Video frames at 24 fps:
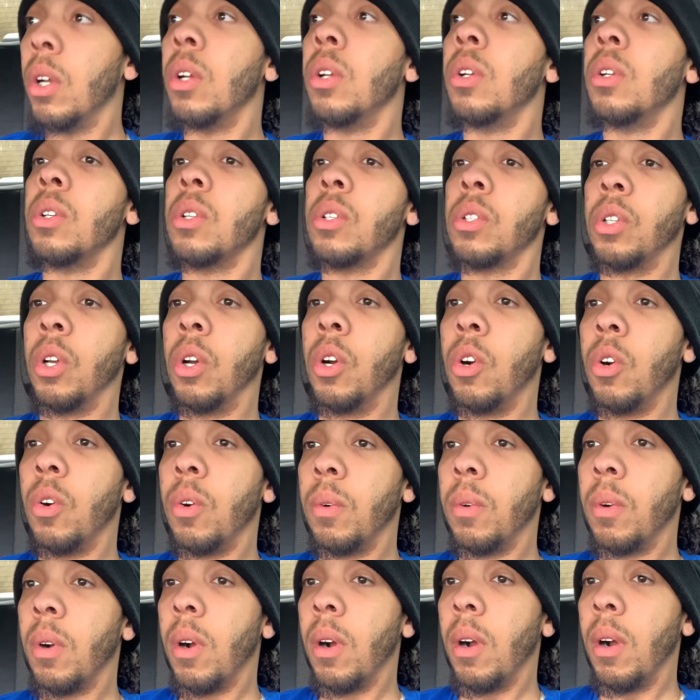So
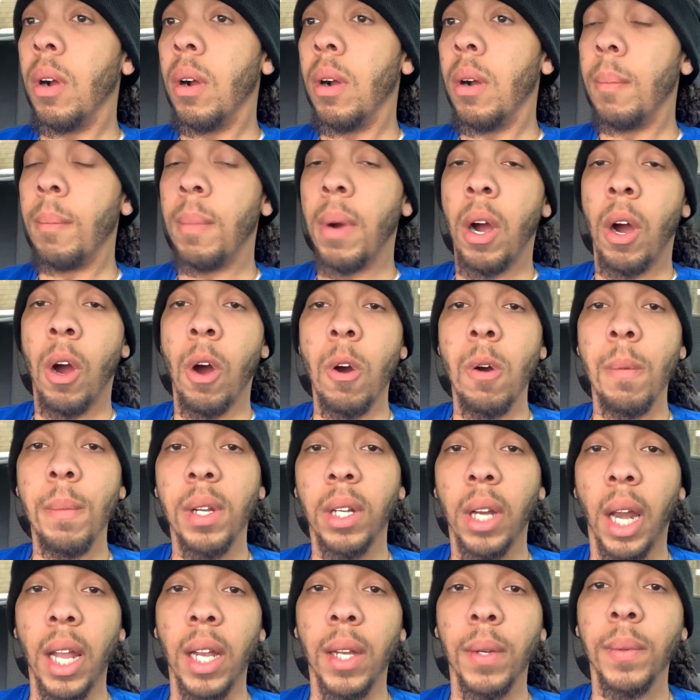my homie
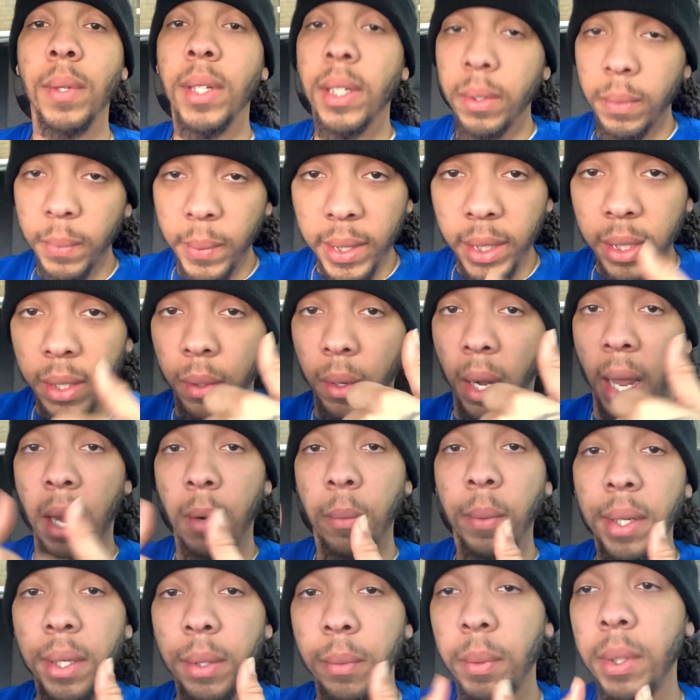like we we like
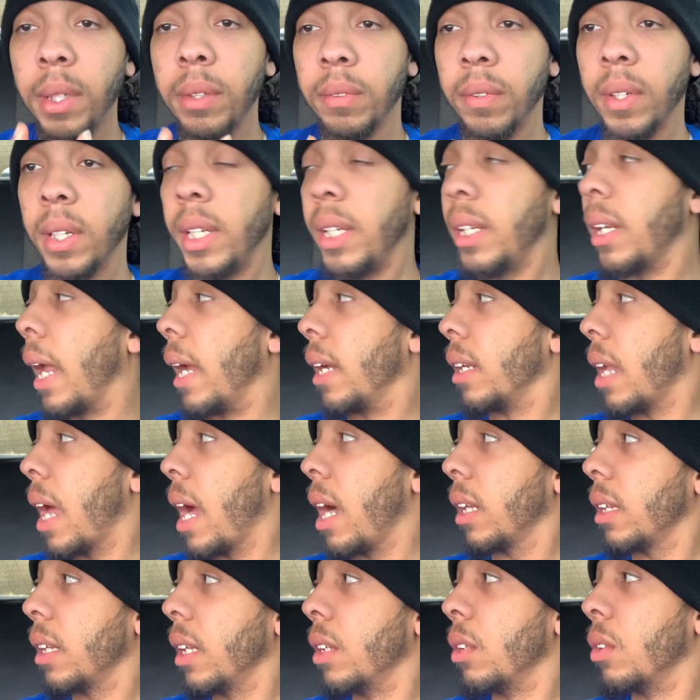we we really like
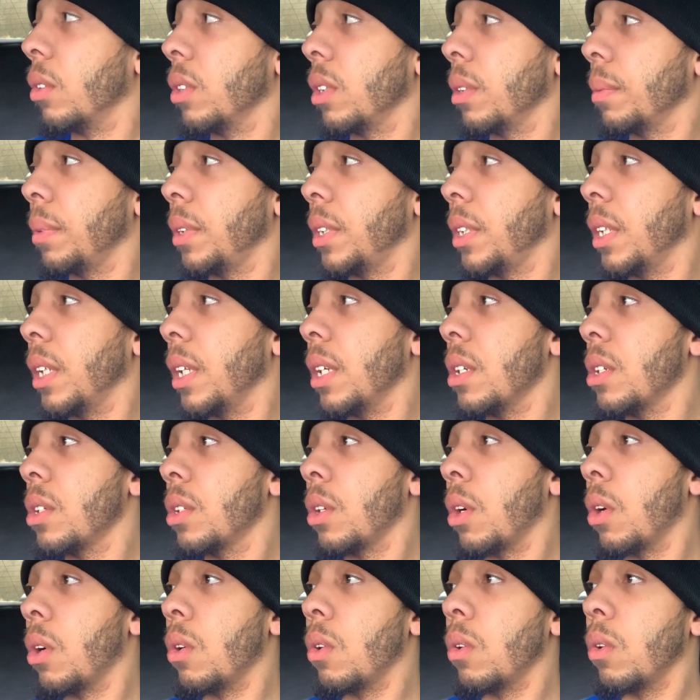locked in on some shit.
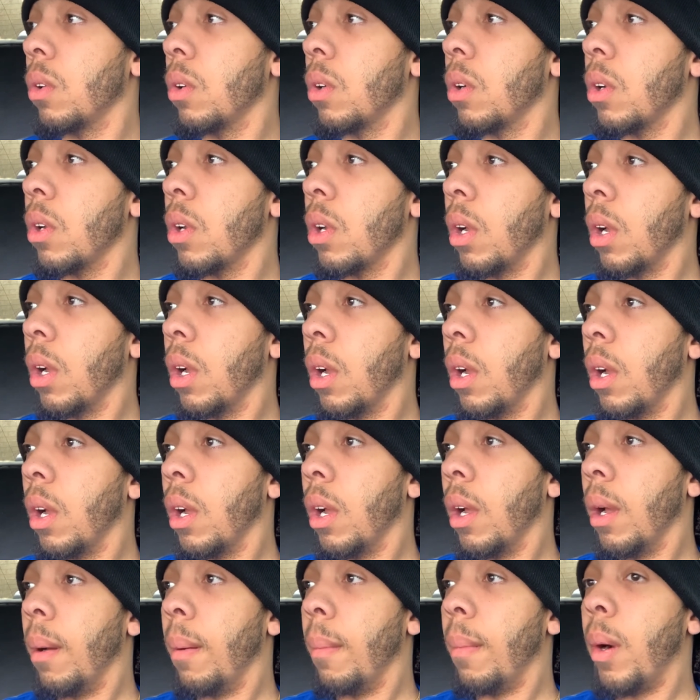So
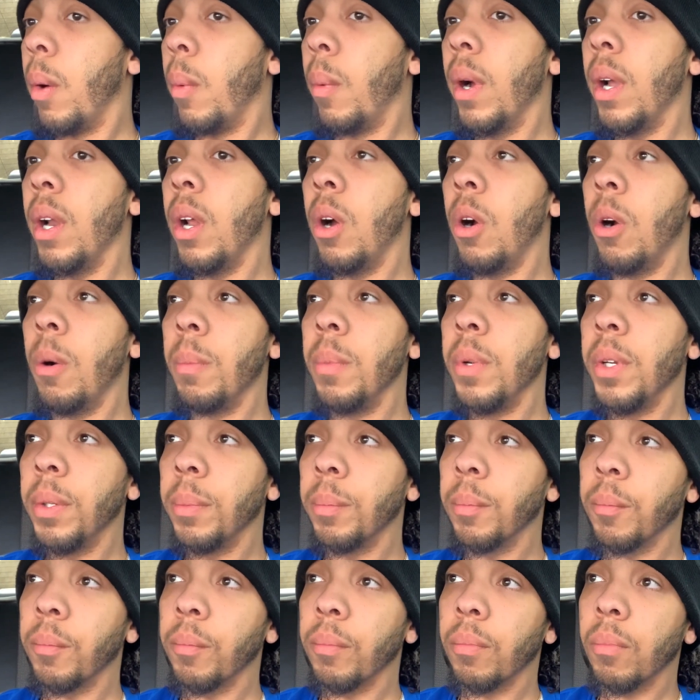my one homie
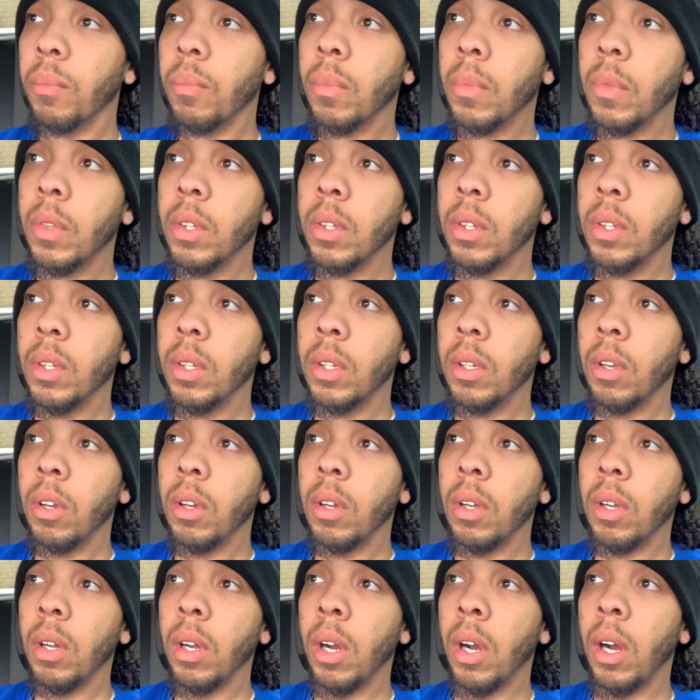
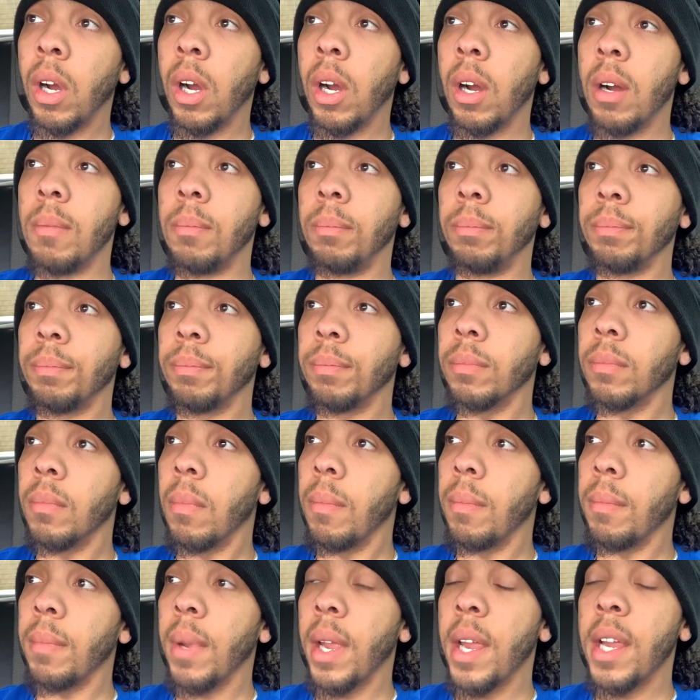um
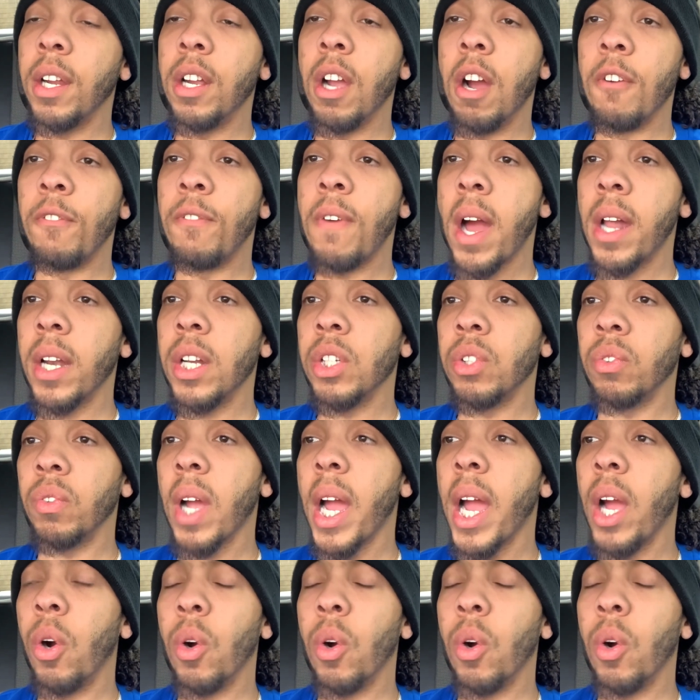he couldn't find his ride or